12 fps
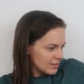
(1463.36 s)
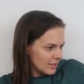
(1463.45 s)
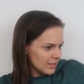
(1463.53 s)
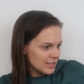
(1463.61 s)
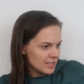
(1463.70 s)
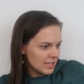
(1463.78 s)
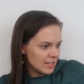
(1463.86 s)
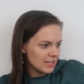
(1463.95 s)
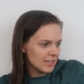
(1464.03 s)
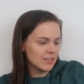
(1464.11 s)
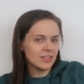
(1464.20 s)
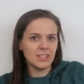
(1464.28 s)
not
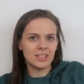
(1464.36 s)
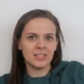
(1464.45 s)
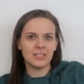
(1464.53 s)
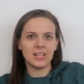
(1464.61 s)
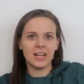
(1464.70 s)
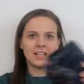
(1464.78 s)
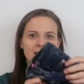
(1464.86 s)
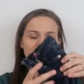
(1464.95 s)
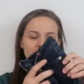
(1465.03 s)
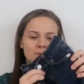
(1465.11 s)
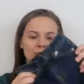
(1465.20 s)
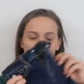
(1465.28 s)
exciting. These tiny
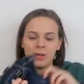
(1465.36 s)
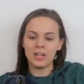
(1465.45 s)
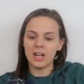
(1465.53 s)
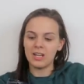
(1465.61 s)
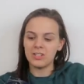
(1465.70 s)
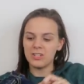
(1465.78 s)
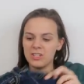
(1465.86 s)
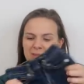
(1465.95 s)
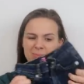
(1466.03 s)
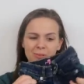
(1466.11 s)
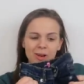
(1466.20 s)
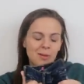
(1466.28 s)
Seven for All Mankind
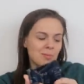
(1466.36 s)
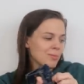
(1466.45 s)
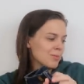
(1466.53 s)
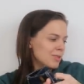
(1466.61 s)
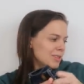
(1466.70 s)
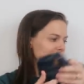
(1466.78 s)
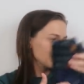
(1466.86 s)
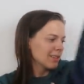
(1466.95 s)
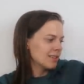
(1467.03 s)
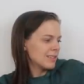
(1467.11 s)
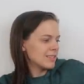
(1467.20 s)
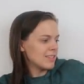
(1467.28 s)
jeans, probably
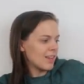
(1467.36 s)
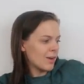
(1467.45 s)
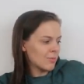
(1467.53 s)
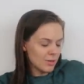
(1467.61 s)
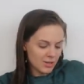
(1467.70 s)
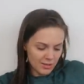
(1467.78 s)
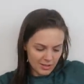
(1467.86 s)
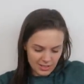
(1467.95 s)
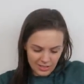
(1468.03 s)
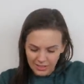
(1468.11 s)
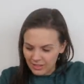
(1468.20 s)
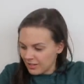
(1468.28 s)
not worth
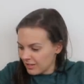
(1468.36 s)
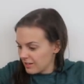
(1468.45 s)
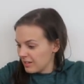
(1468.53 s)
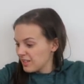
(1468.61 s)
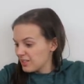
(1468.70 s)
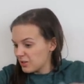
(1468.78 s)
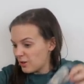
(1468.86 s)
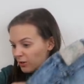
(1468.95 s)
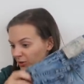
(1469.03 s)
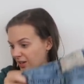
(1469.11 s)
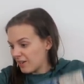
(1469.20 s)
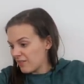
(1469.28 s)
listing. So I
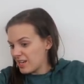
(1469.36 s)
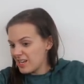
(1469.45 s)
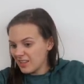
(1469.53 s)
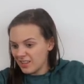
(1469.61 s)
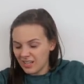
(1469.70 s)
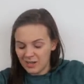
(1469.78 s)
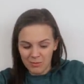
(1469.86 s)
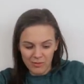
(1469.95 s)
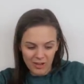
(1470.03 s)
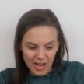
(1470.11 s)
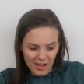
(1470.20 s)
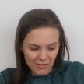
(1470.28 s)
don't think I have anything, I'm
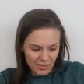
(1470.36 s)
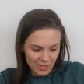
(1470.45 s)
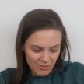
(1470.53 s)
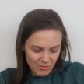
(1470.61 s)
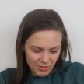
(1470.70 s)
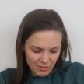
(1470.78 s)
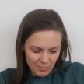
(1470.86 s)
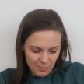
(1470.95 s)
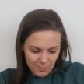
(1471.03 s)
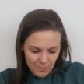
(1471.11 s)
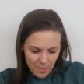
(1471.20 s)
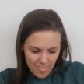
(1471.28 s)
over halfway through.
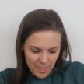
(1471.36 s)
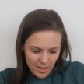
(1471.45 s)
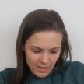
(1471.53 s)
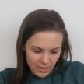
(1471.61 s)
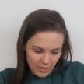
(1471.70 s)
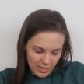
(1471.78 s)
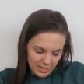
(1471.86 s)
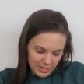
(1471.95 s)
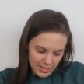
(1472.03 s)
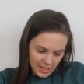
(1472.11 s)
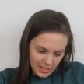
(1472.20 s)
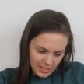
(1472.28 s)
All
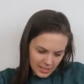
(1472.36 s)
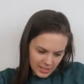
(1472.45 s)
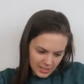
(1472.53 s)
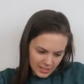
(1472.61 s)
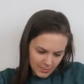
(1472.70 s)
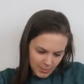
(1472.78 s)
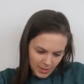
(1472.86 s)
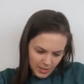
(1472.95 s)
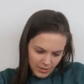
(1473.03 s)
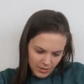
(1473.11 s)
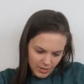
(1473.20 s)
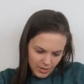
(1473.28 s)
right, next is a
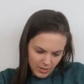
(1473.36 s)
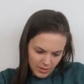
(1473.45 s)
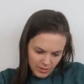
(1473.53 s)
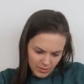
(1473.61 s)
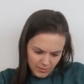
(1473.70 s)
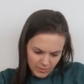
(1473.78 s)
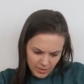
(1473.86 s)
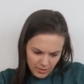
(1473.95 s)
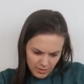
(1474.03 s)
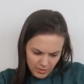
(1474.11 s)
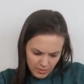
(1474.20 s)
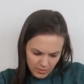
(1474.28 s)
pair of
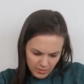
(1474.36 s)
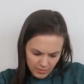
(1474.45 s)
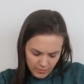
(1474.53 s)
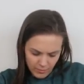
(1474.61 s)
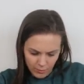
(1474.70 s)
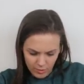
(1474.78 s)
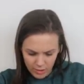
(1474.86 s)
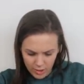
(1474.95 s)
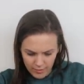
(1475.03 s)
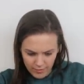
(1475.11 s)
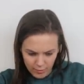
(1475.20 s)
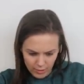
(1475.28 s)

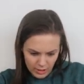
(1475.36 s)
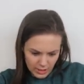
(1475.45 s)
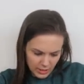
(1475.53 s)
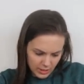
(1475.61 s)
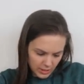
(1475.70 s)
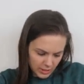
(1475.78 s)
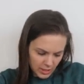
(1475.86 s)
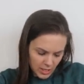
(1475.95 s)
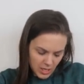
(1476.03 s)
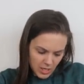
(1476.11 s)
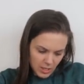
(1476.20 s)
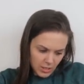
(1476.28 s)
4, 4T
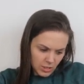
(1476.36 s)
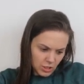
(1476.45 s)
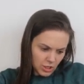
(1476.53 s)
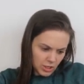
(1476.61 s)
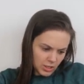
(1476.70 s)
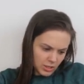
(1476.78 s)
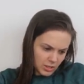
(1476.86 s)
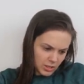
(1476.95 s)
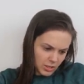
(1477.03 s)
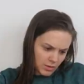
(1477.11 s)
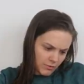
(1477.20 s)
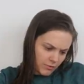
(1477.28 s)

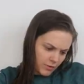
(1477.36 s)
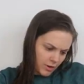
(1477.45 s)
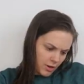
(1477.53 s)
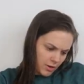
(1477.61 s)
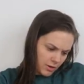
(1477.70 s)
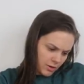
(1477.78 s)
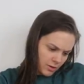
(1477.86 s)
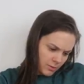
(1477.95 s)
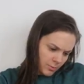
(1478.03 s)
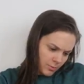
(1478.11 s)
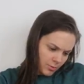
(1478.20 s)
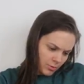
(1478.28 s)
jeans
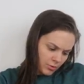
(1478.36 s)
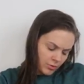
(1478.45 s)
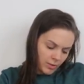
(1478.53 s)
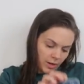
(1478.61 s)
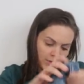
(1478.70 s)
from Polo